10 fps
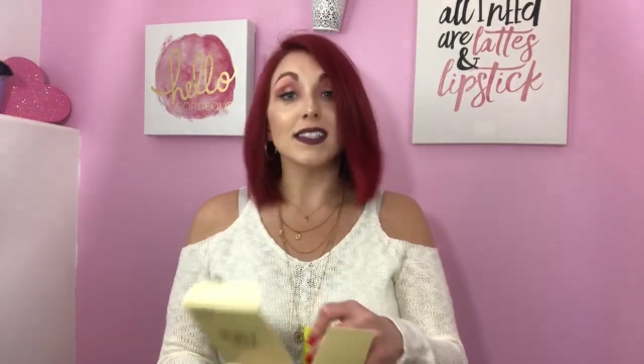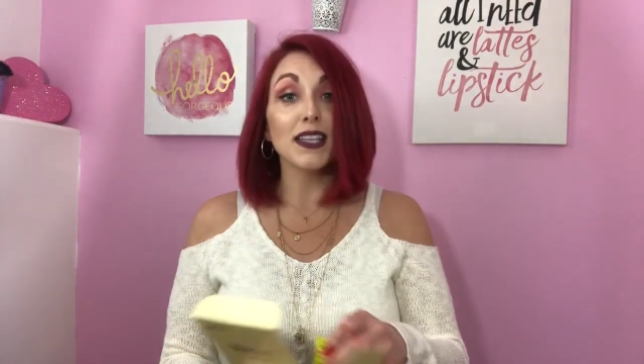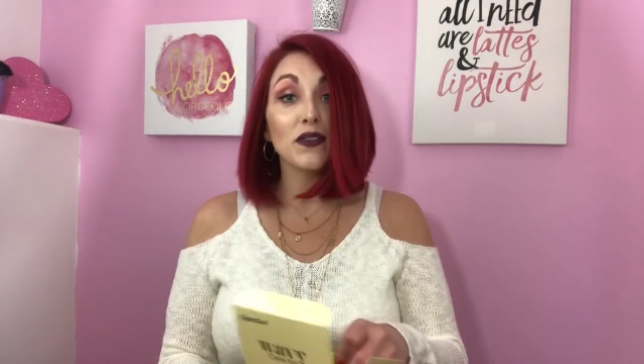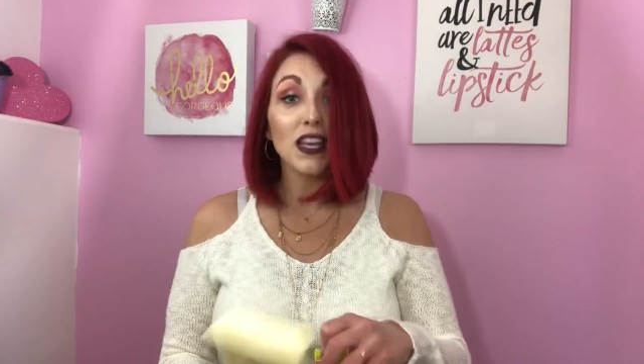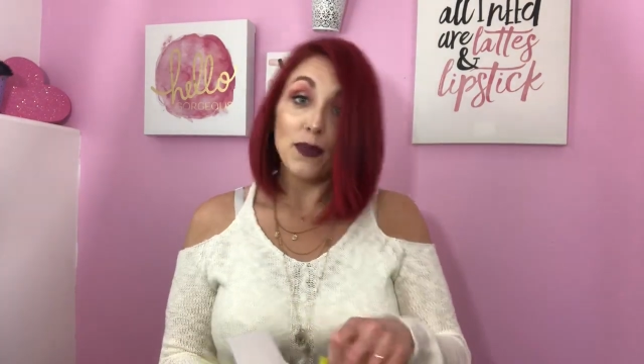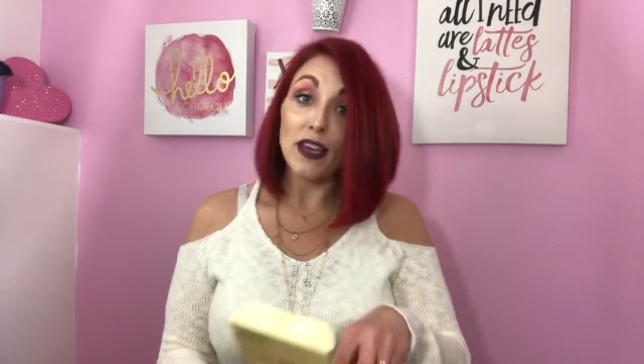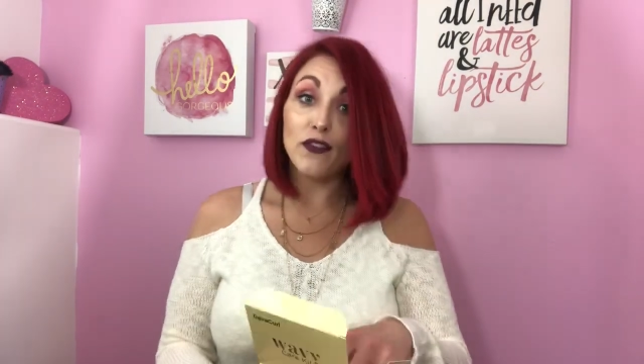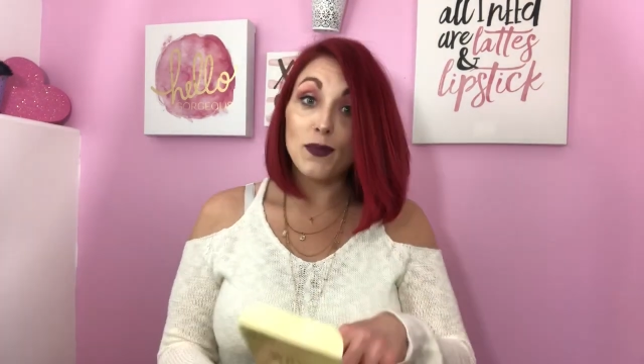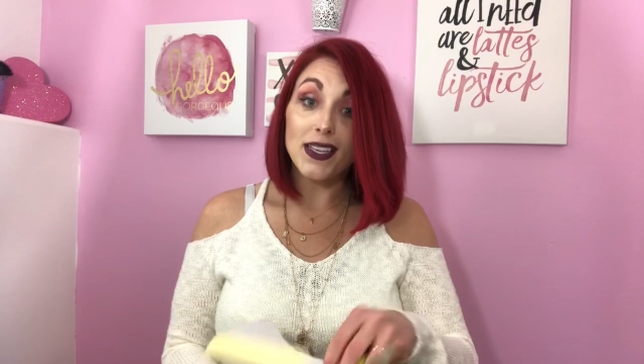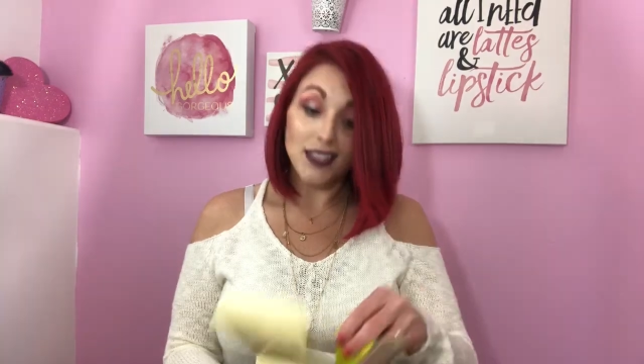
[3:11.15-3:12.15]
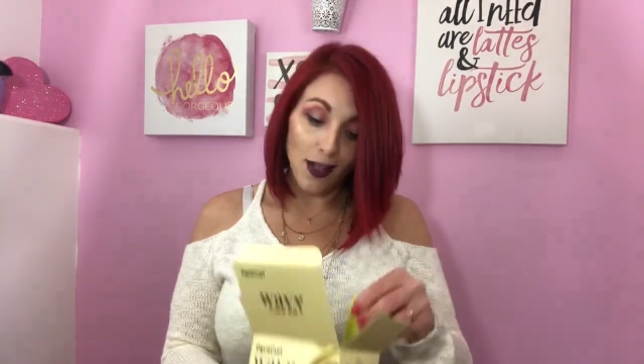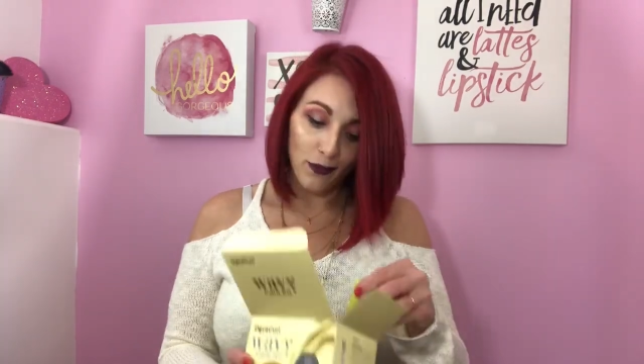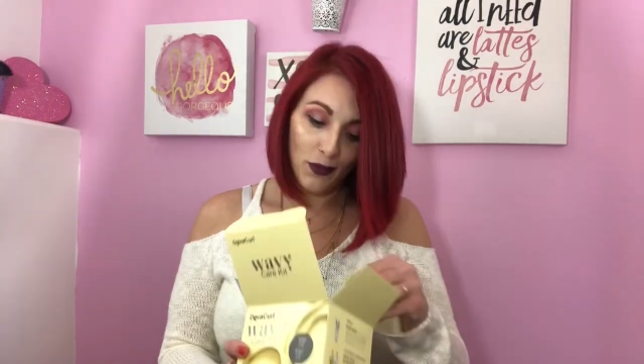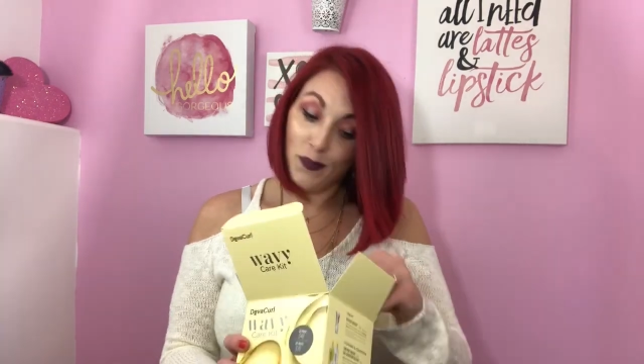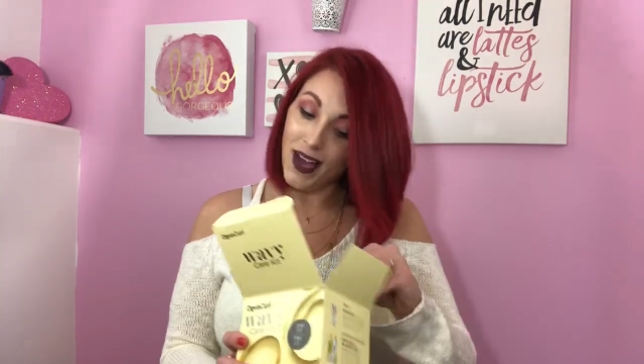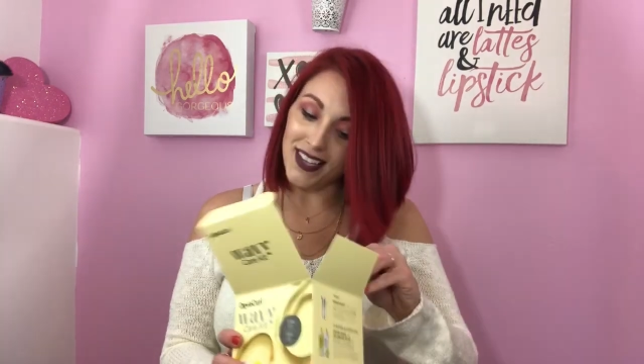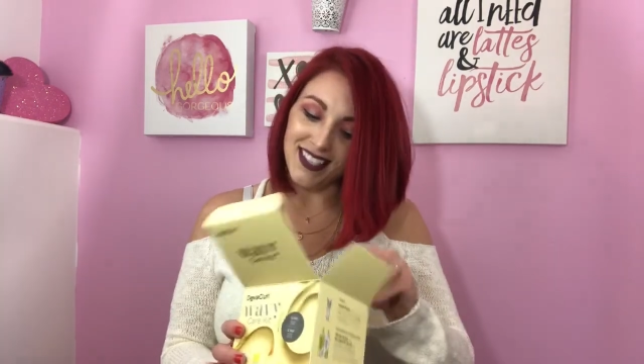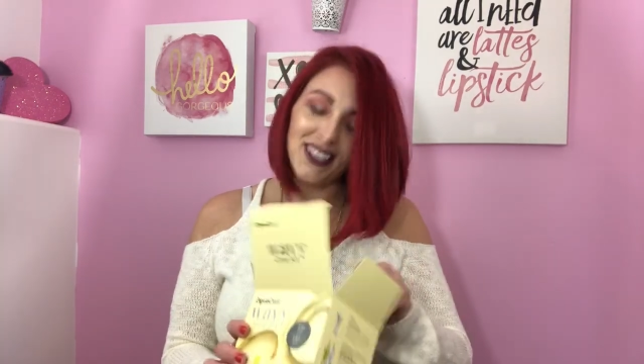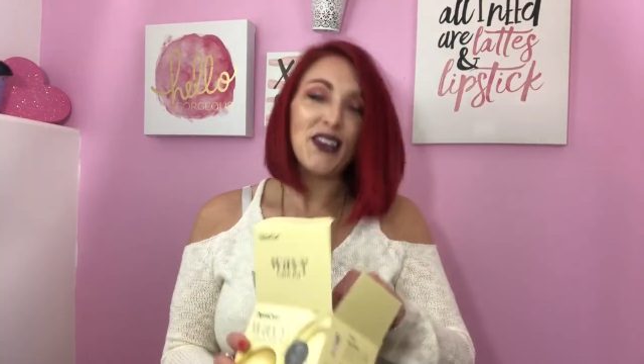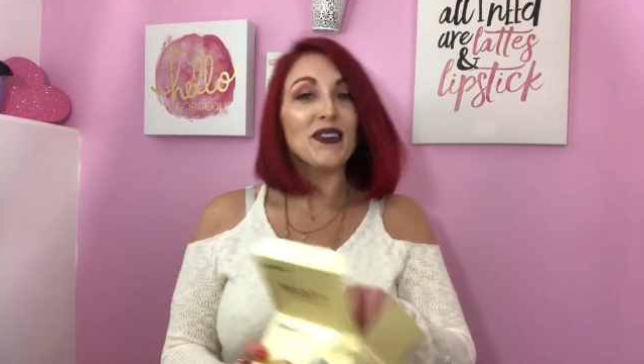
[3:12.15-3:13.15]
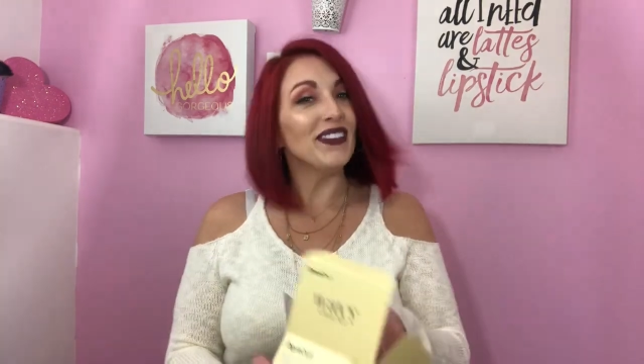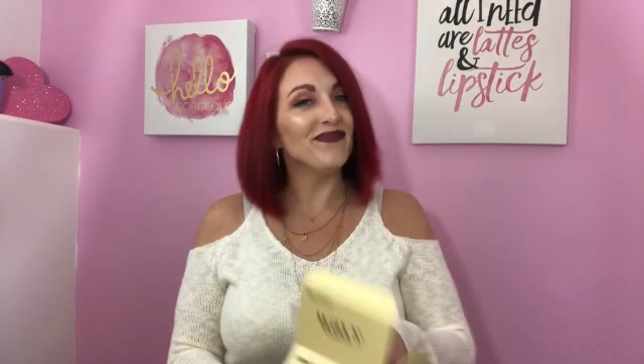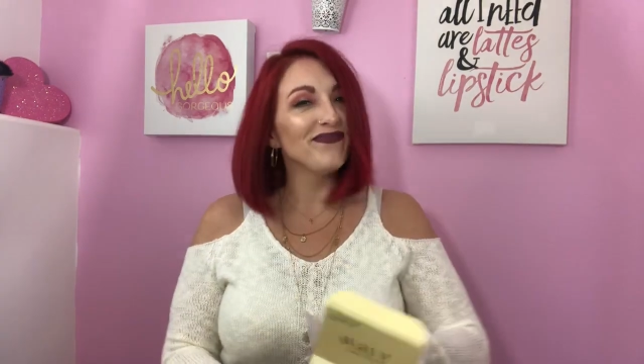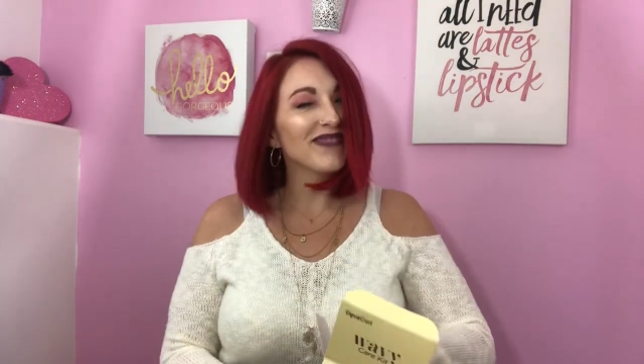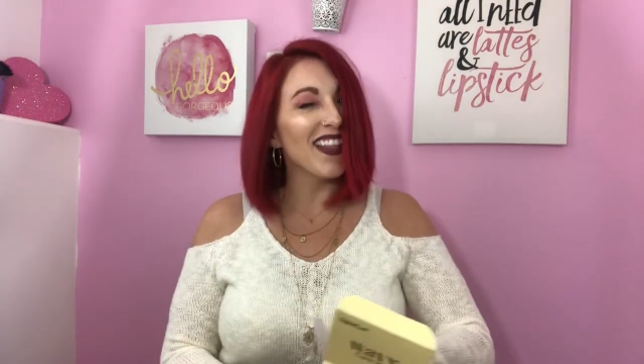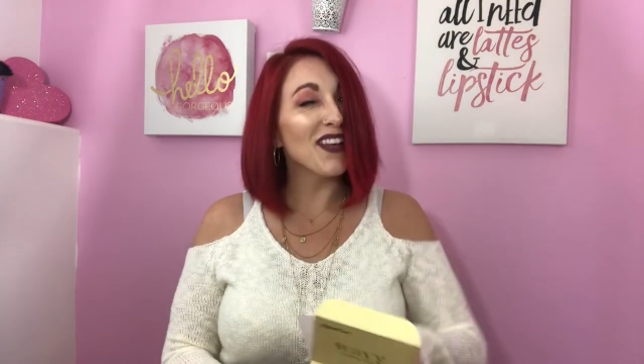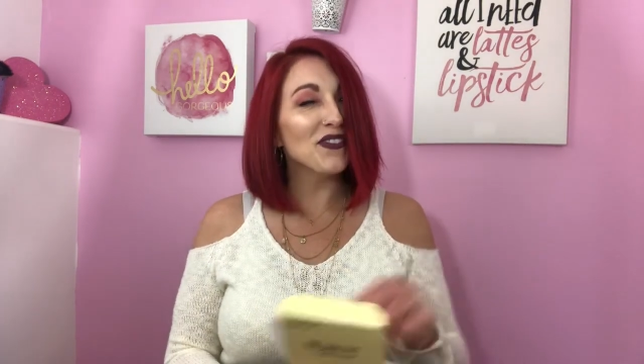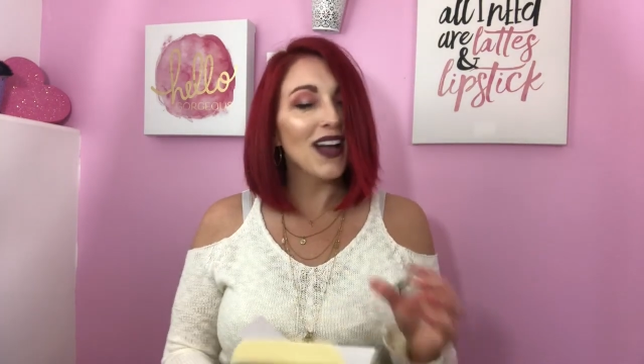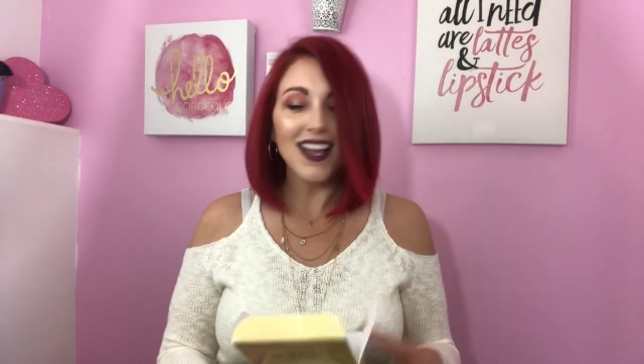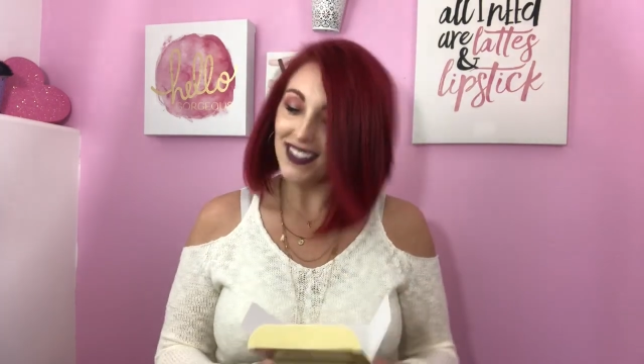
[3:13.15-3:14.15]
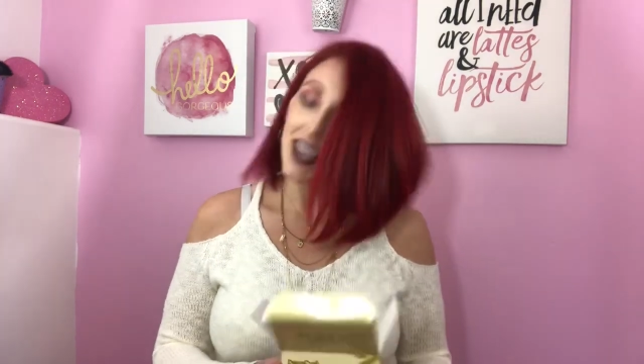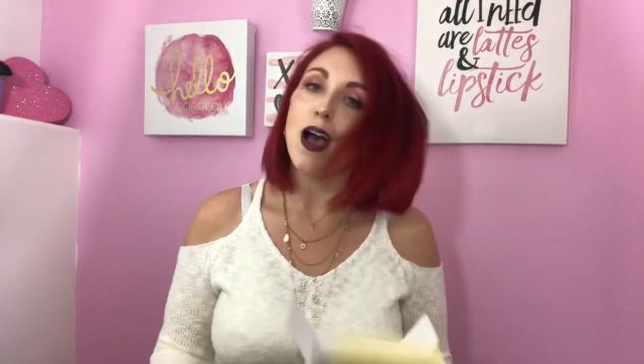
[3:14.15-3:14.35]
instead of keeping it for myself. But you know what, I love you guys.